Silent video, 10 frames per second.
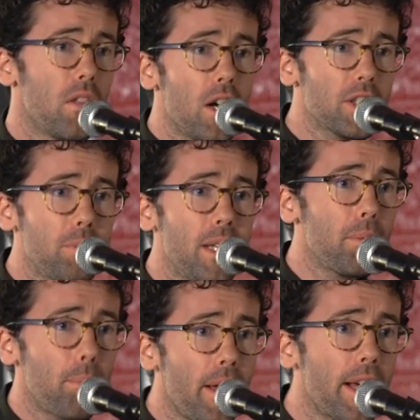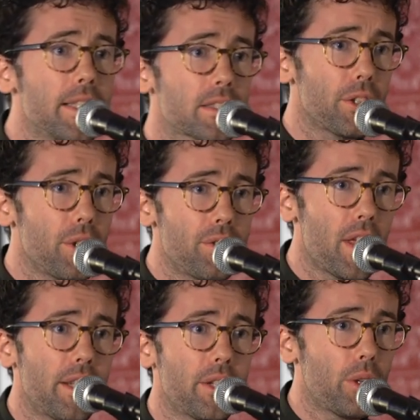loves me better
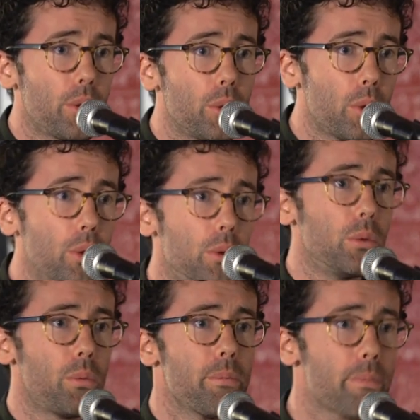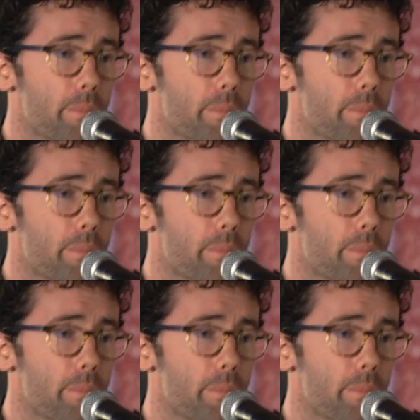than you.